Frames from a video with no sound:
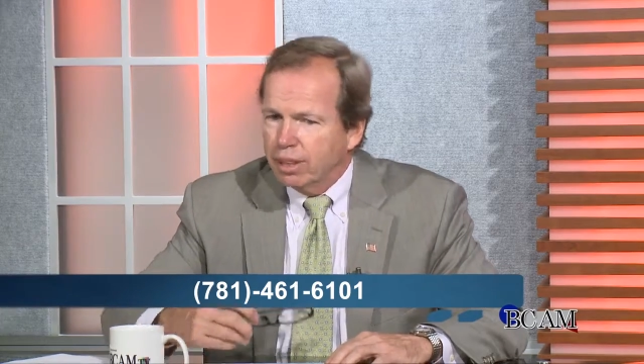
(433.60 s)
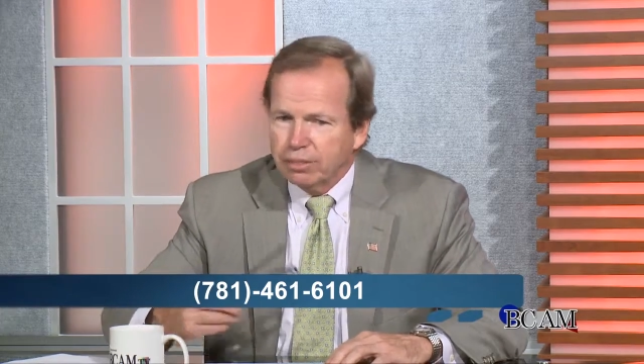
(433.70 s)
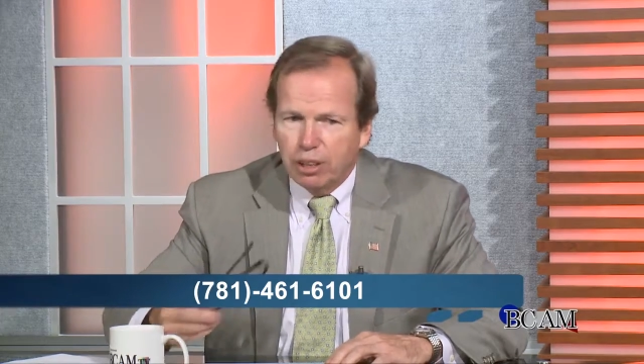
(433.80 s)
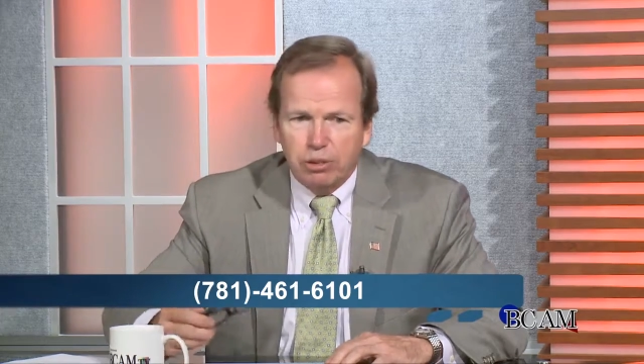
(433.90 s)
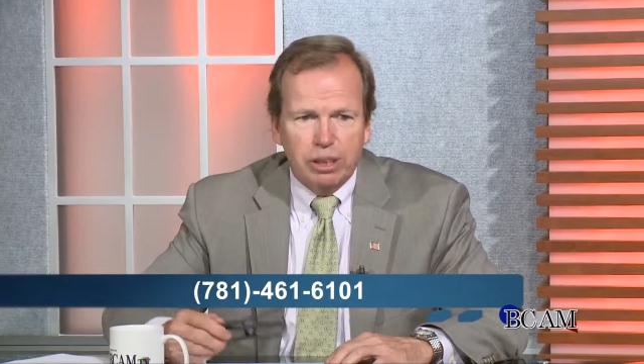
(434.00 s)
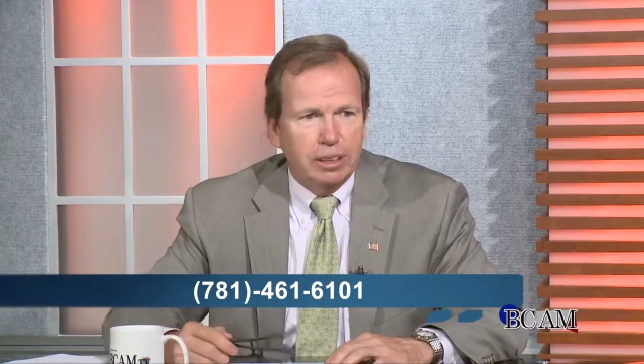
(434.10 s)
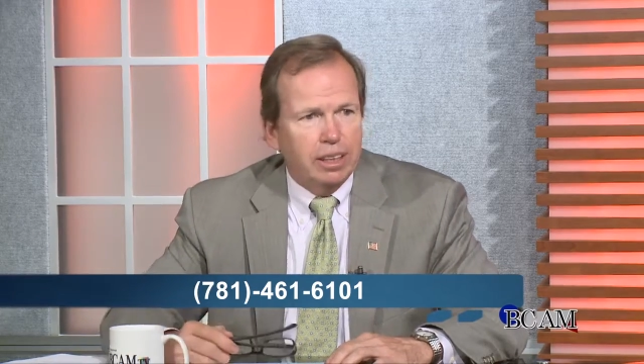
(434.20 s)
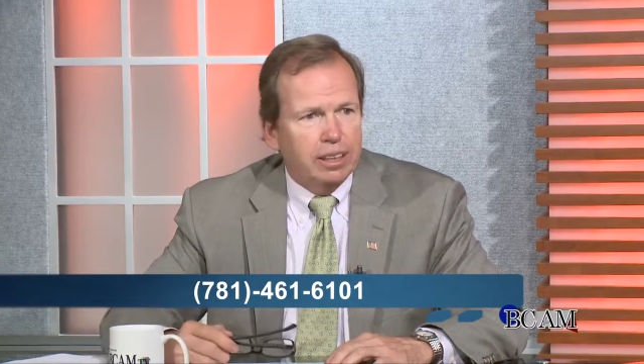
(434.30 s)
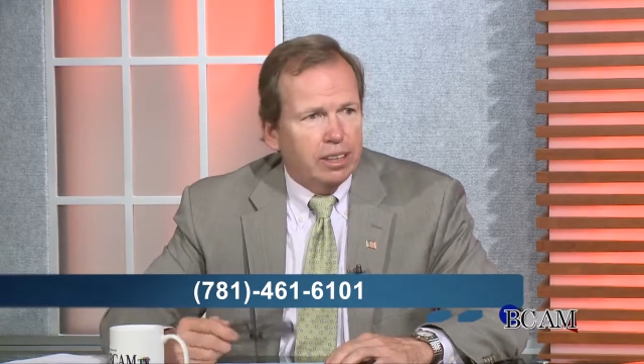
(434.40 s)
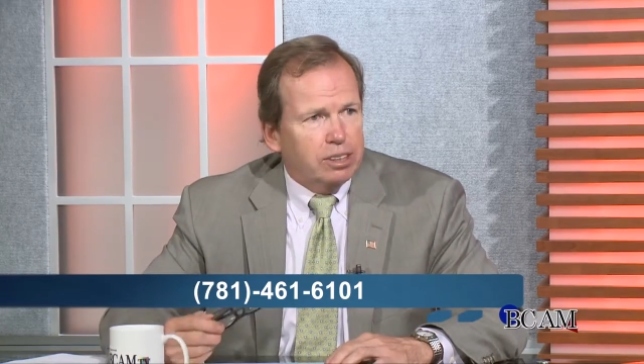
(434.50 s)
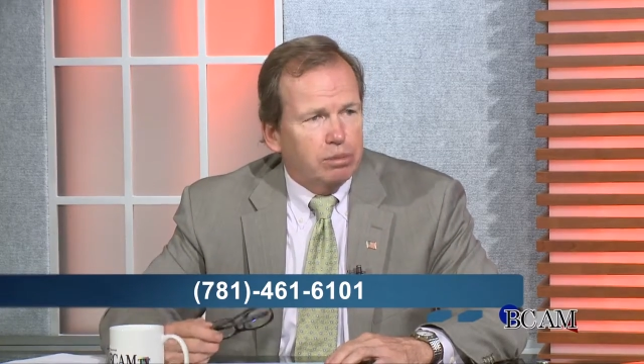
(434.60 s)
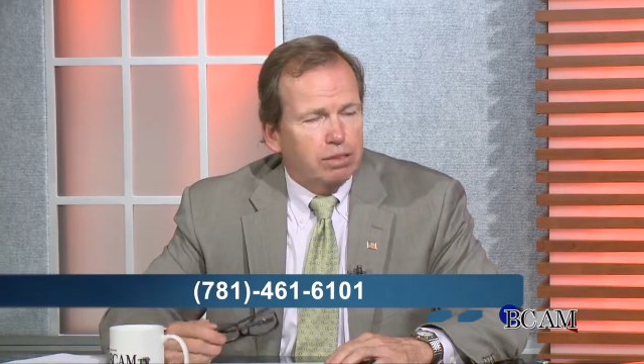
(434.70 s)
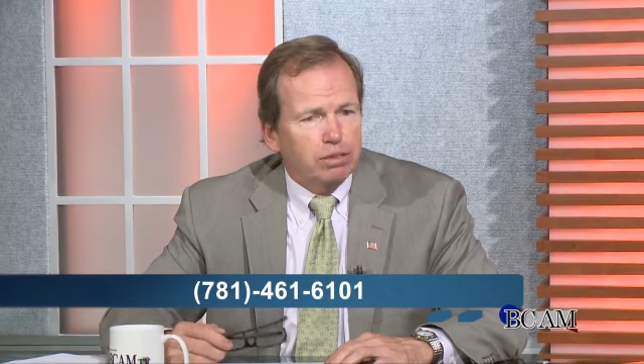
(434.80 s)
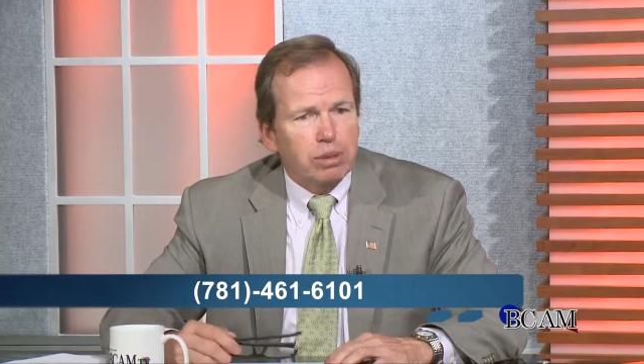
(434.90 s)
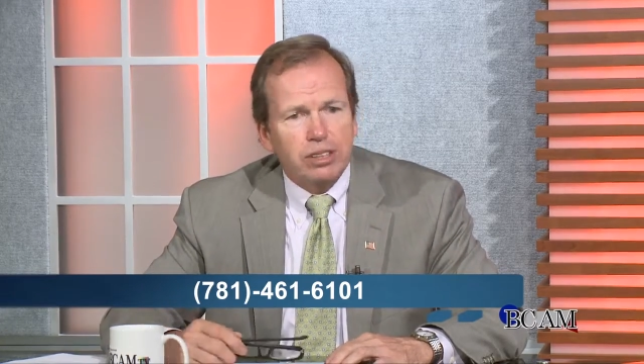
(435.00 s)
and get some
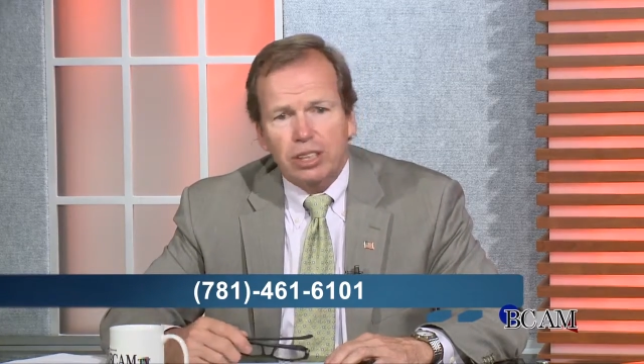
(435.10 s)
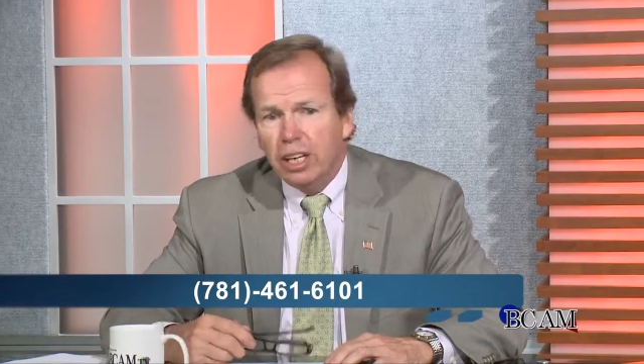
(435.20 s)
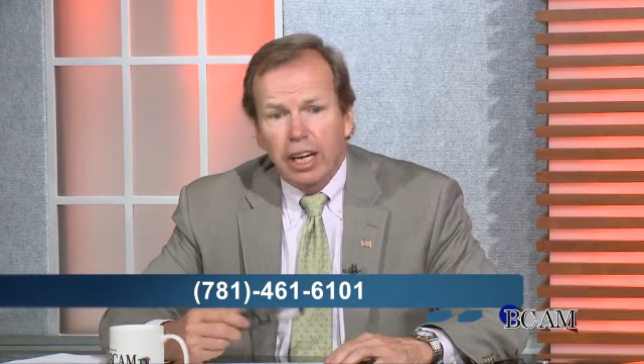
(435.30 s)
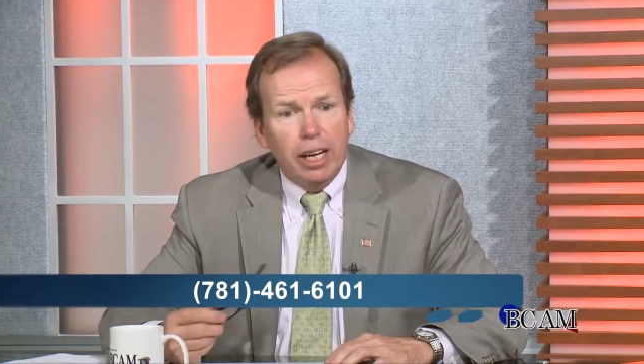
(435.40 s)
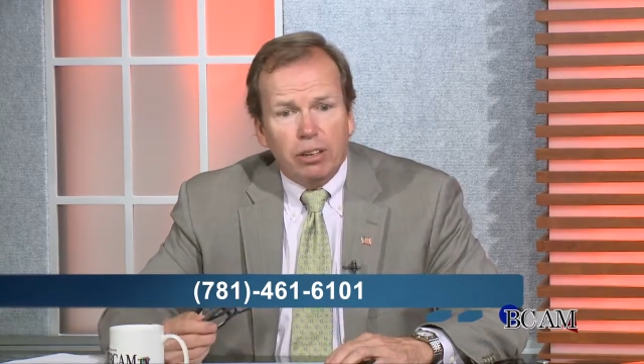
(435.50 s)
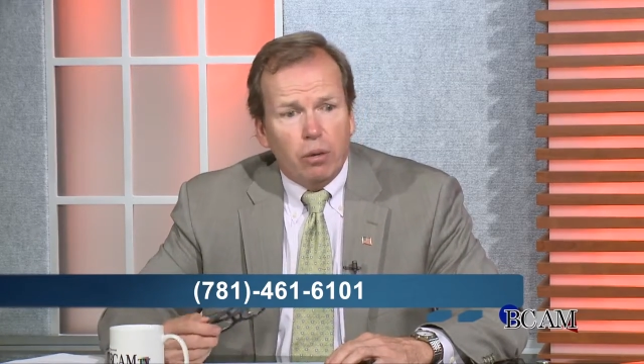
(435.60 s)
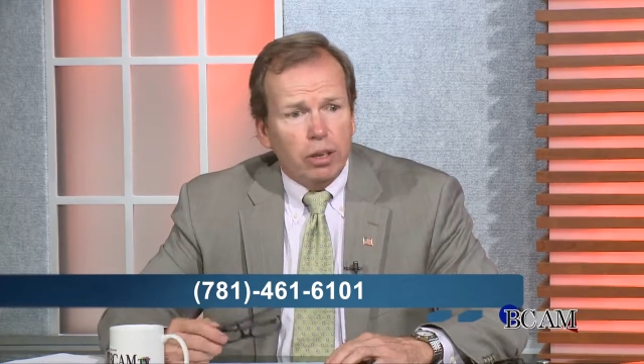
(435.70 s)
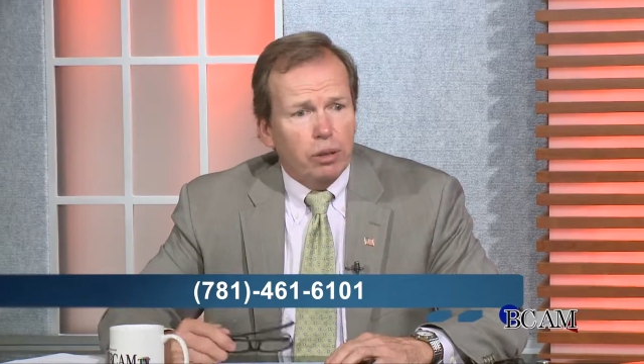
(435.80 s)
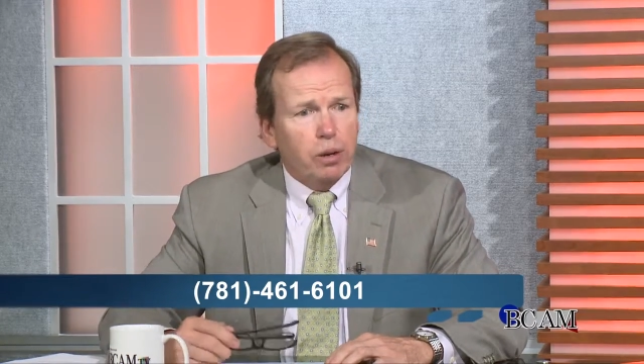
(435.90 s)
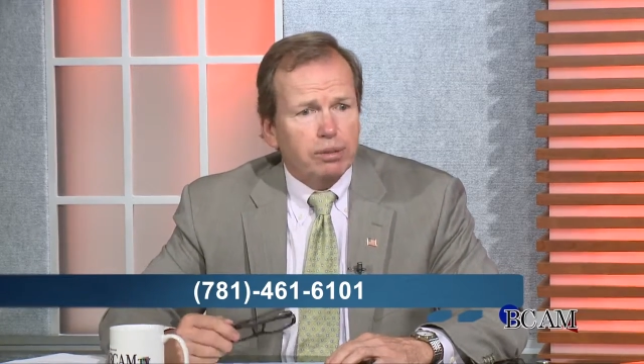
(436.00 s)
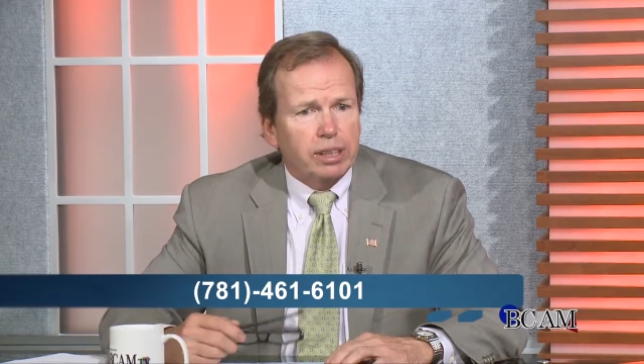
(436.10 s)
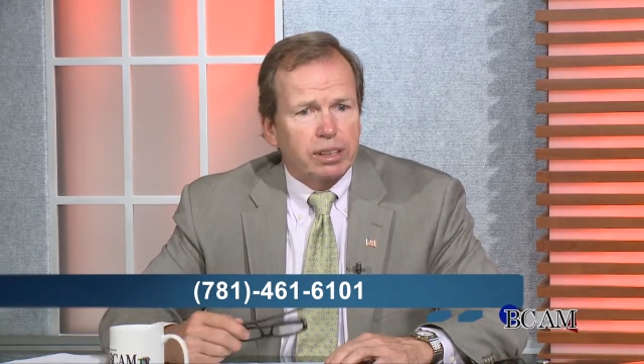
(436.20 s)
information. And go on the website,